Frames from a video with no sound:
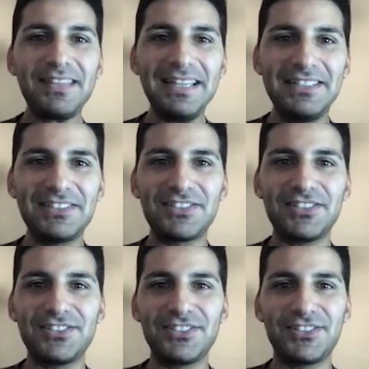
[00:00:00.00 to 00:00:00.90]

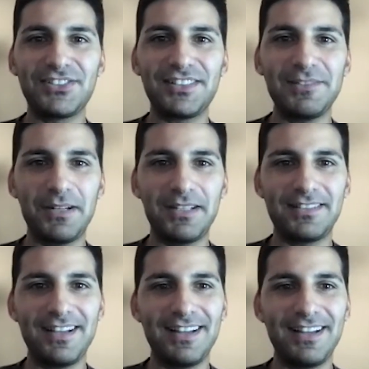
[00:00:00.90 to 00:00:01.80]
interested to see
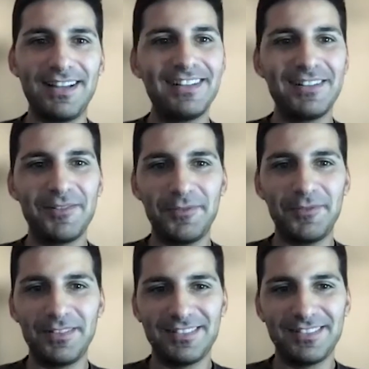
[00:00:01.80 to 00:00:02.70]
what
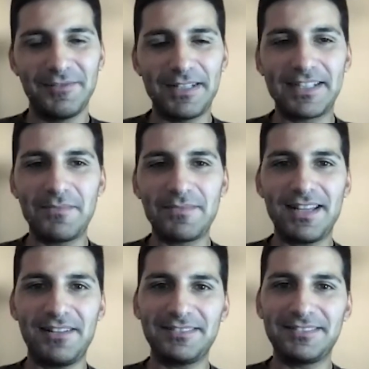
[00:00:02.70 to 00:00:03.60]
comes
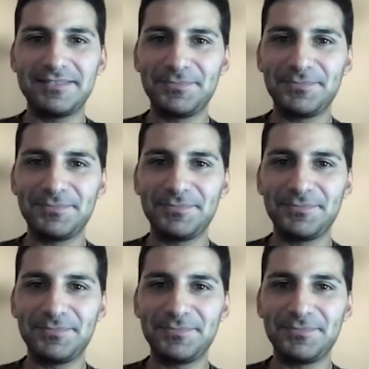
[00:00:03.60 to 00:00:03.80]
out.